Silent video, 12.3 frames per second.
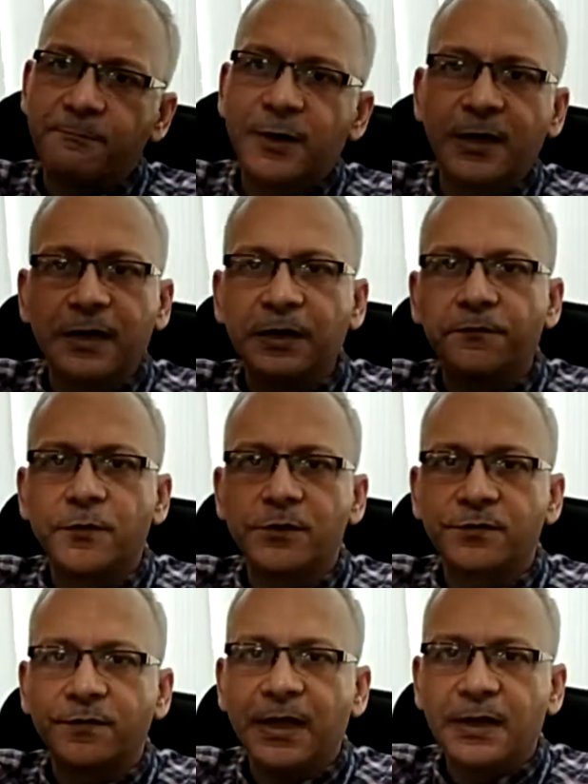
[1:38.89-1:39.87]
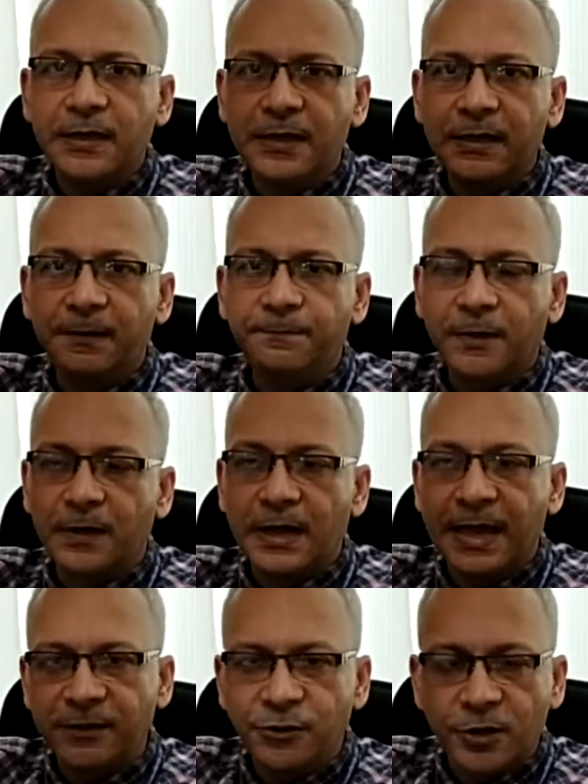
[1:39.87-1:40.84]
but it was really
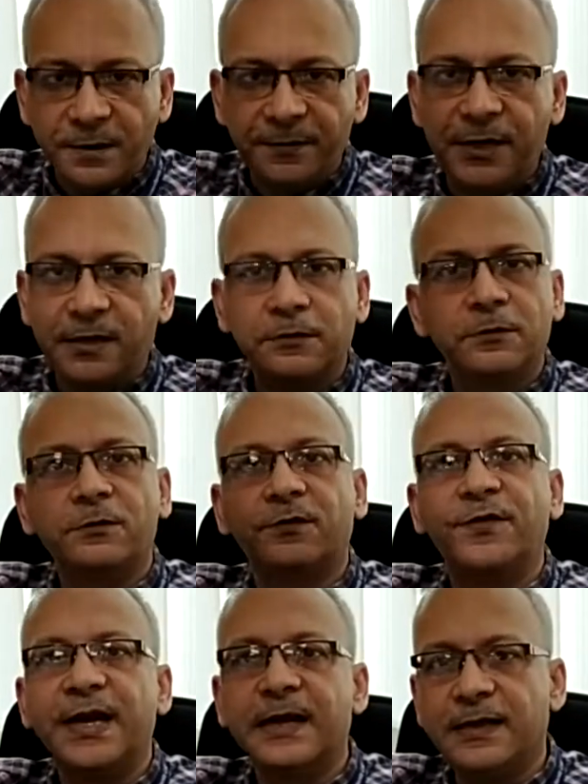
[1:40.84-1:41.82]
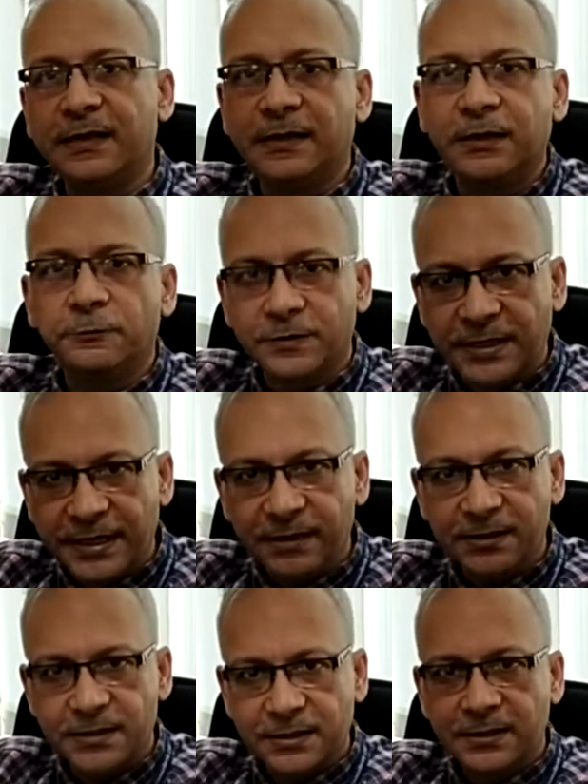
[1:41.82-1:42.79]
enjoyment, you know, creating new
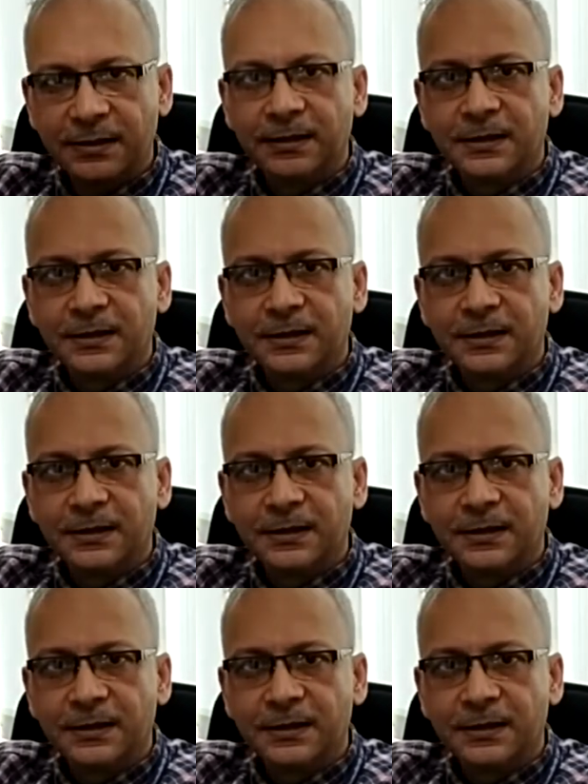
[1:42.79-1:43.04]
things